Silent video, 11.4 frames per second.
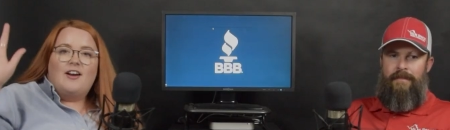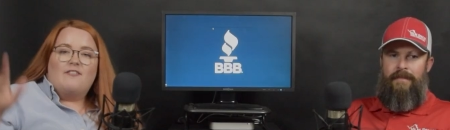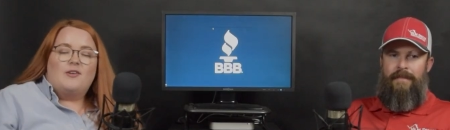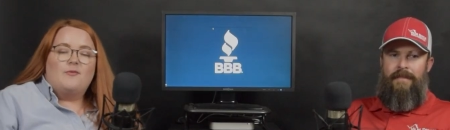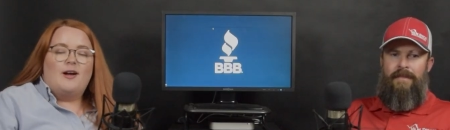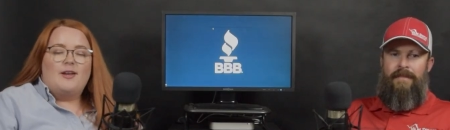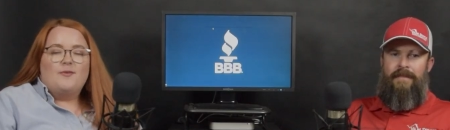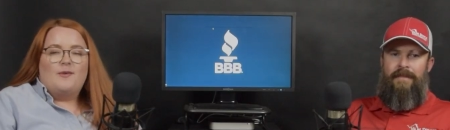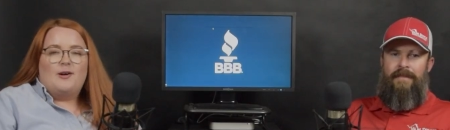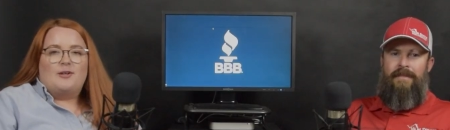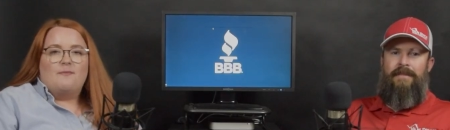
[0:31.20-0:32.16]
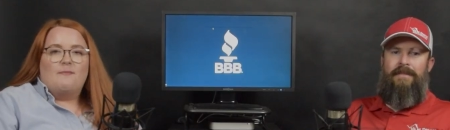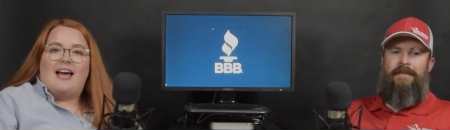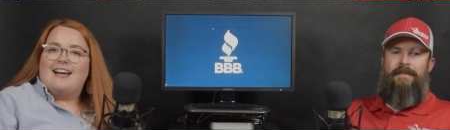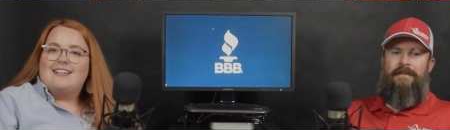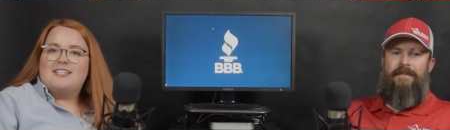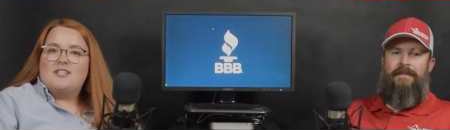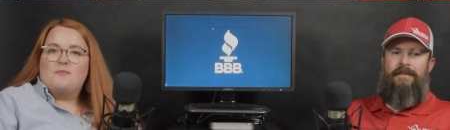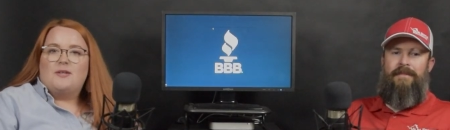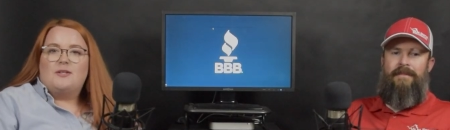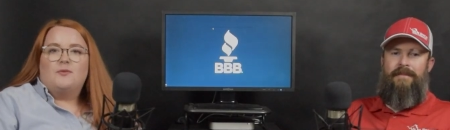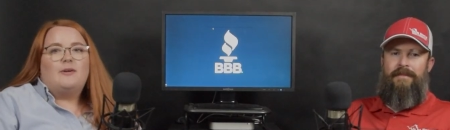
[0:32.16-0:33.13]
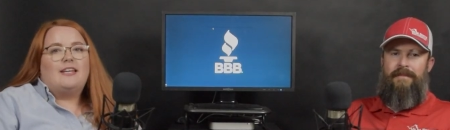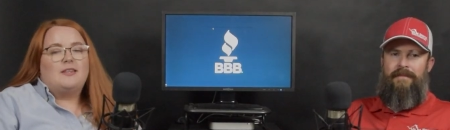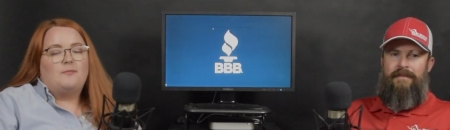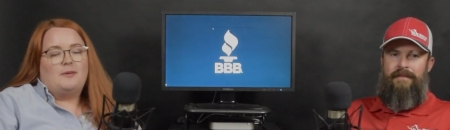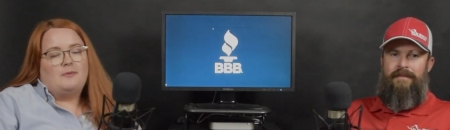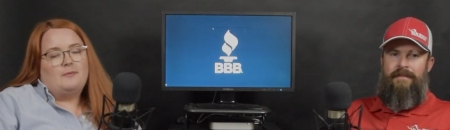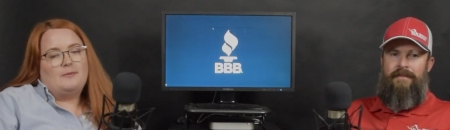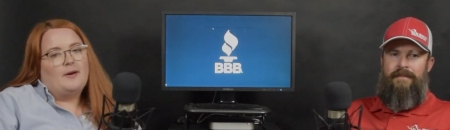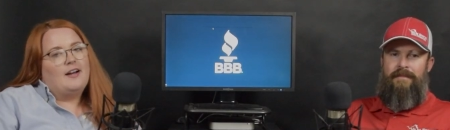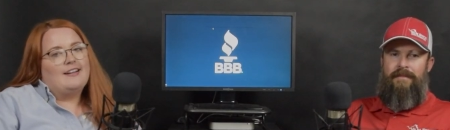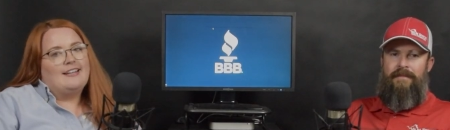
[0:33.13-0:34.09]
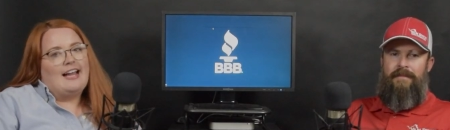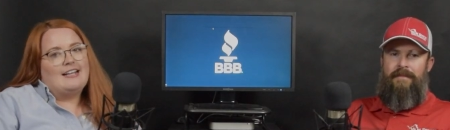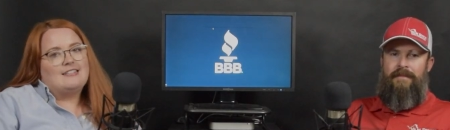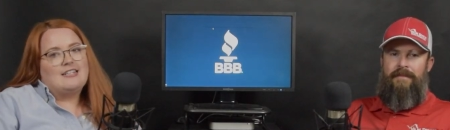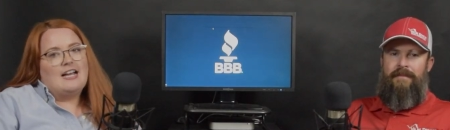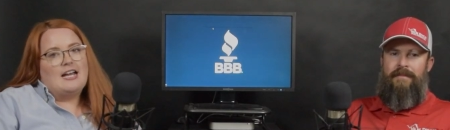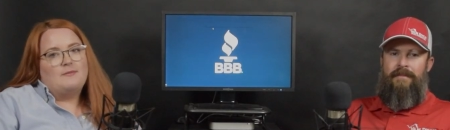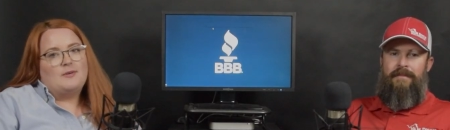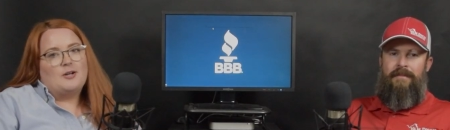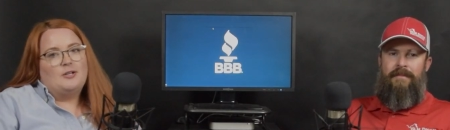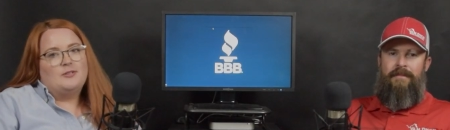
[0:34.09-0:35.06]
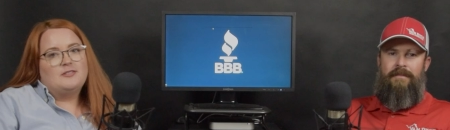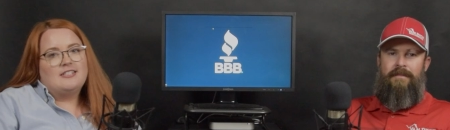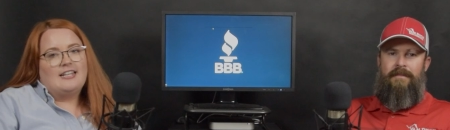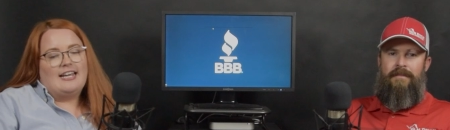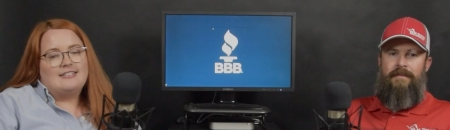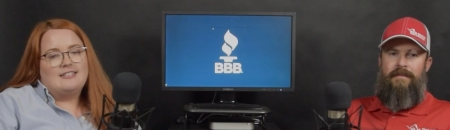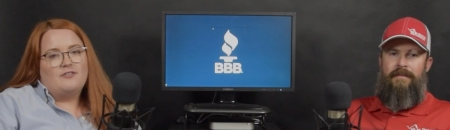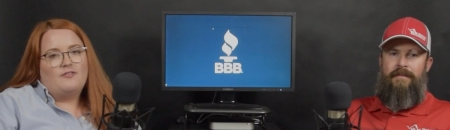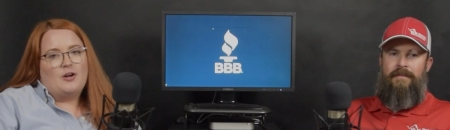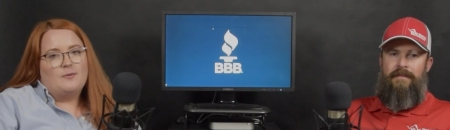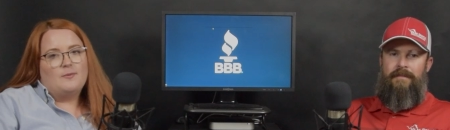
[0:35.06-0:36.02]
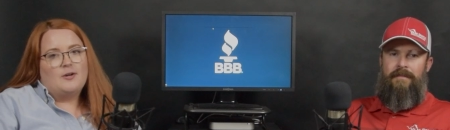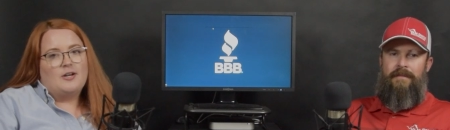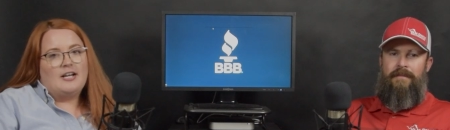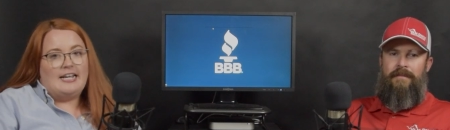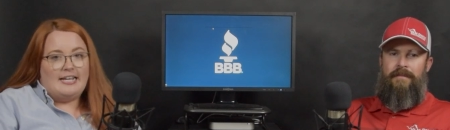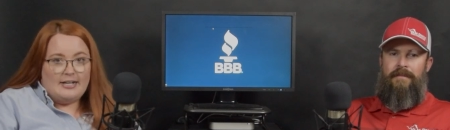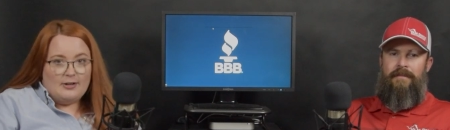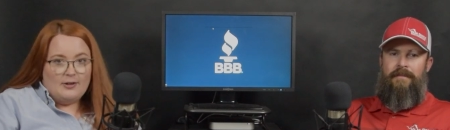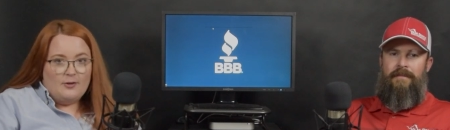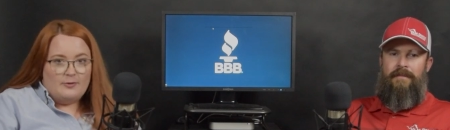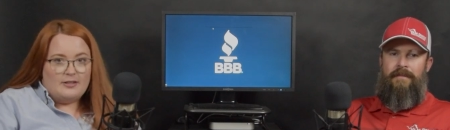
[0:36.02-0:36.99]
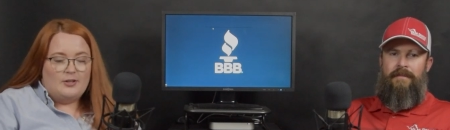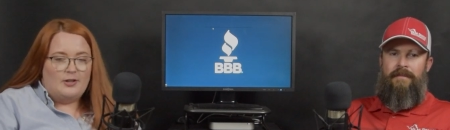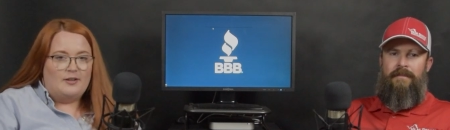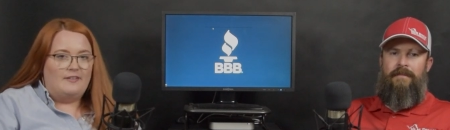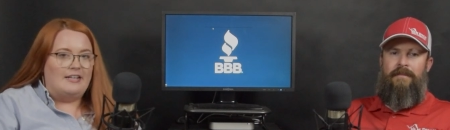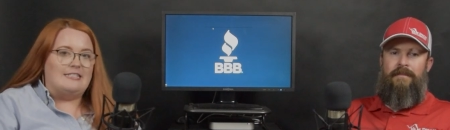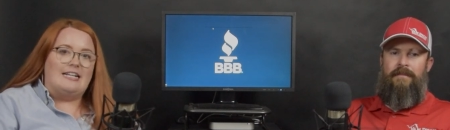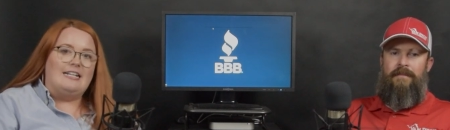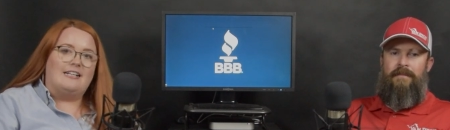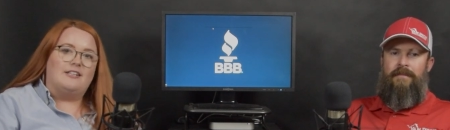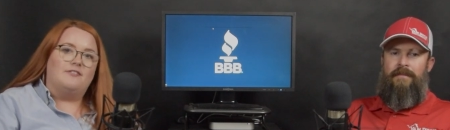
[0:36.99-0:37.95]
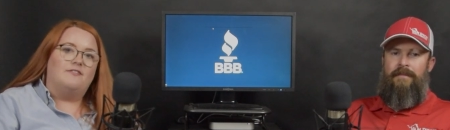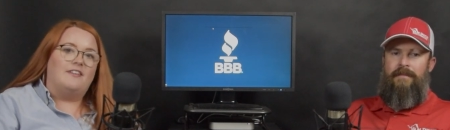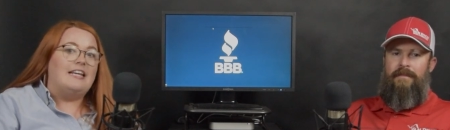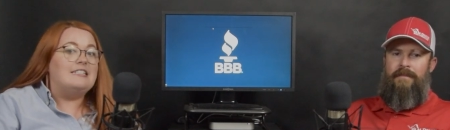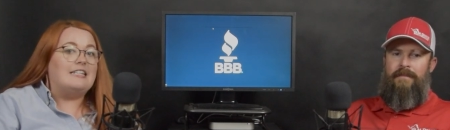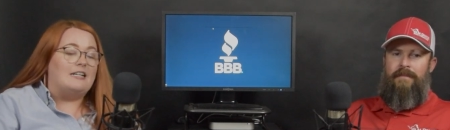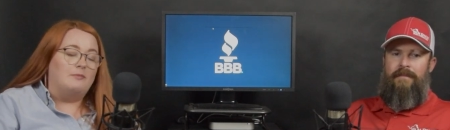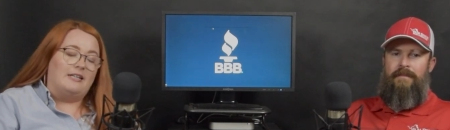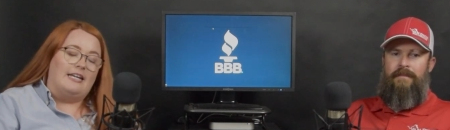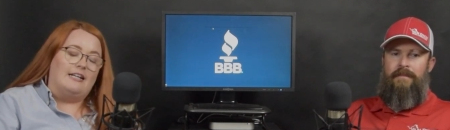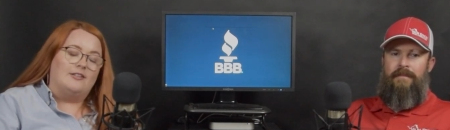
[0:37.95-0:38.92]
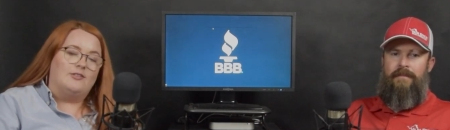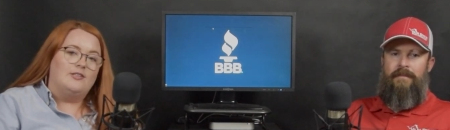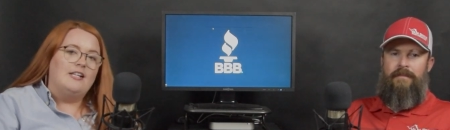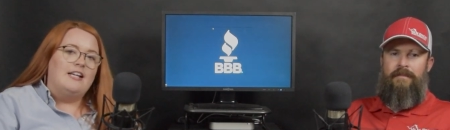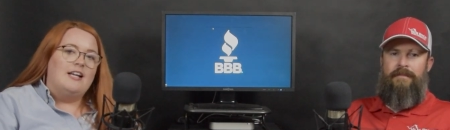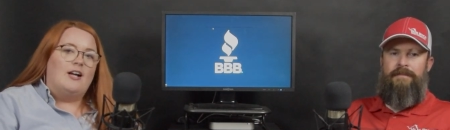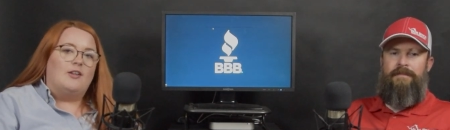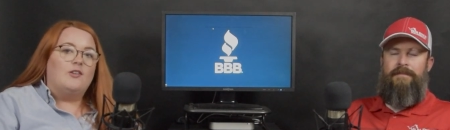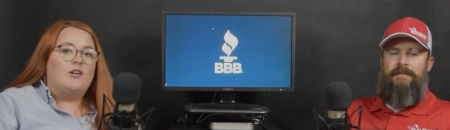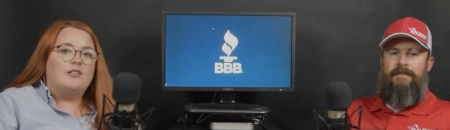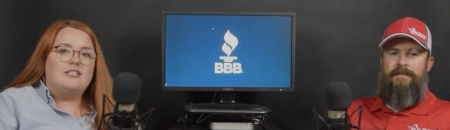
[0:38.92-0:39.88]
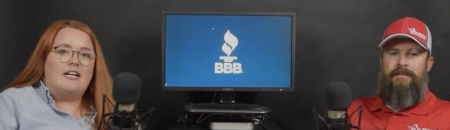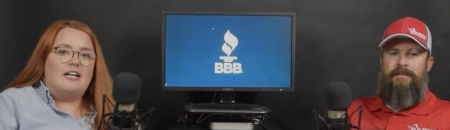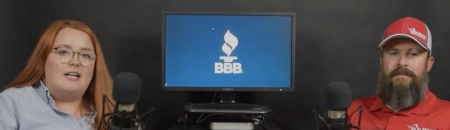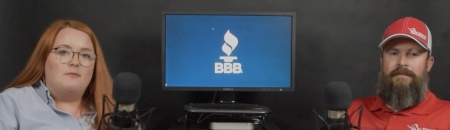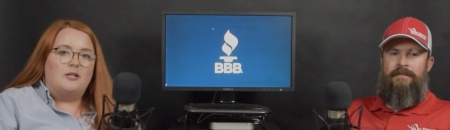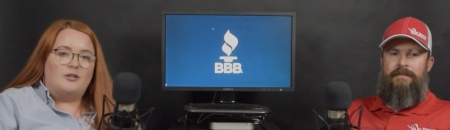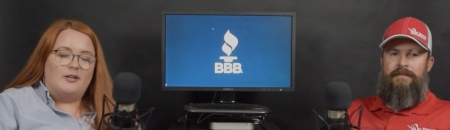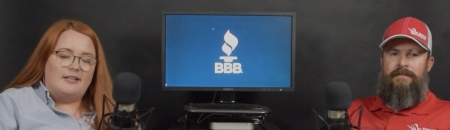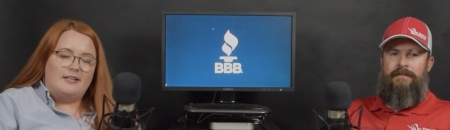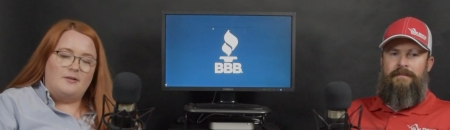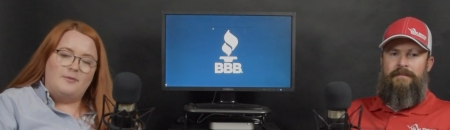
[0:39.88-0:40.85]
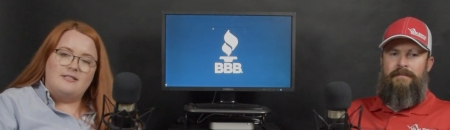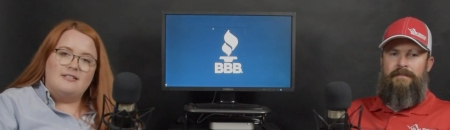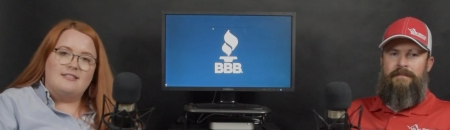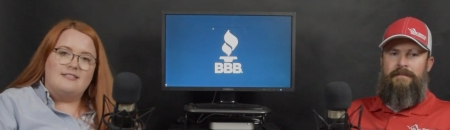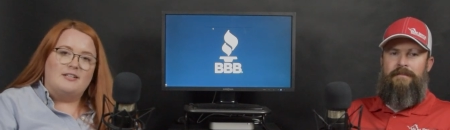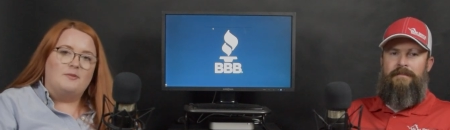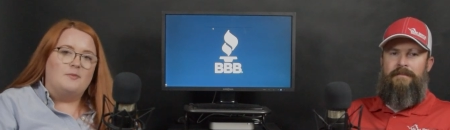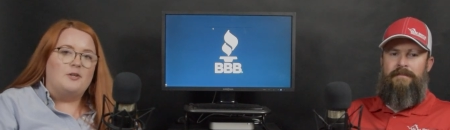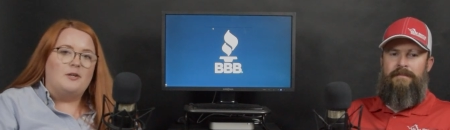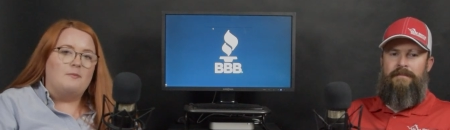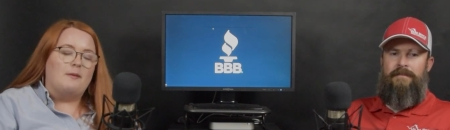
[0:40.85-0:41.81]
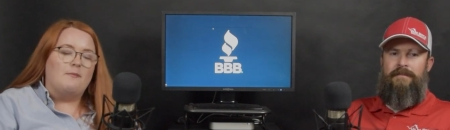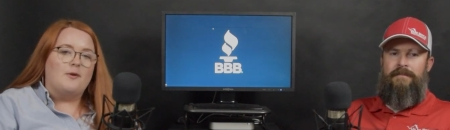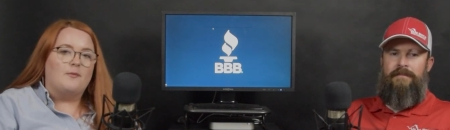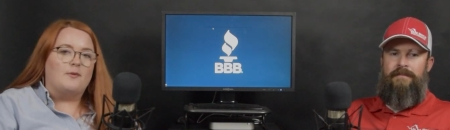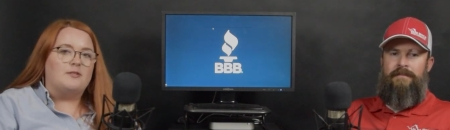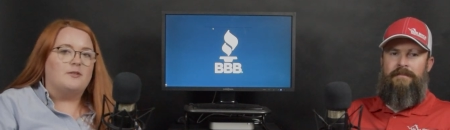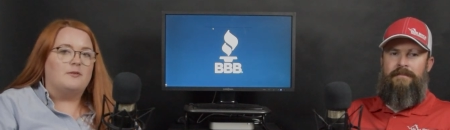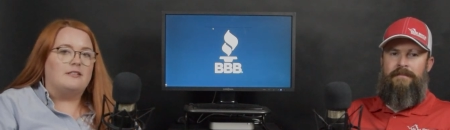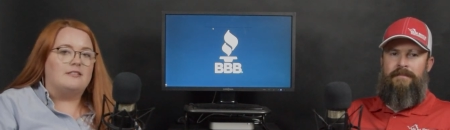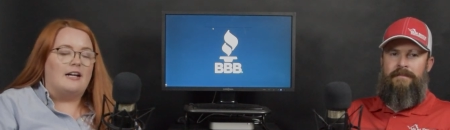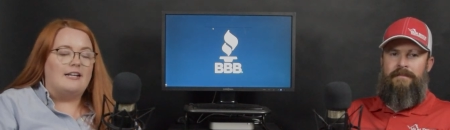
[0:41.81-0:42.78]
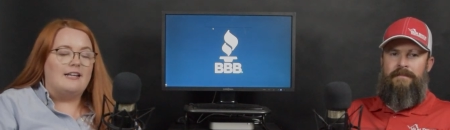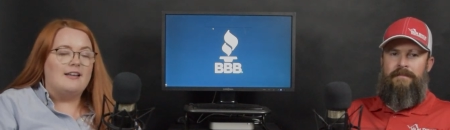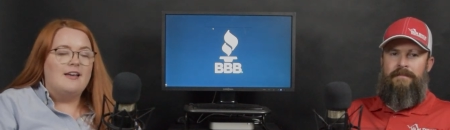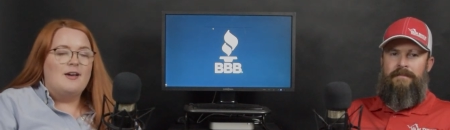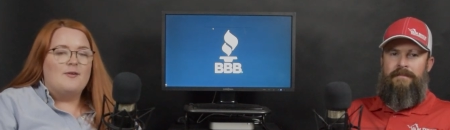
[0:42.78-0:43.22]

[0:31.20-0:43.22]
Speaker 1: everyone. Welcome back to the Build With BBB podcast. I'm your host, Casey Farmer, here with Clark Van Dyke of Van Dyke Mechanical, a long-time accredited business and community member. We're so excited.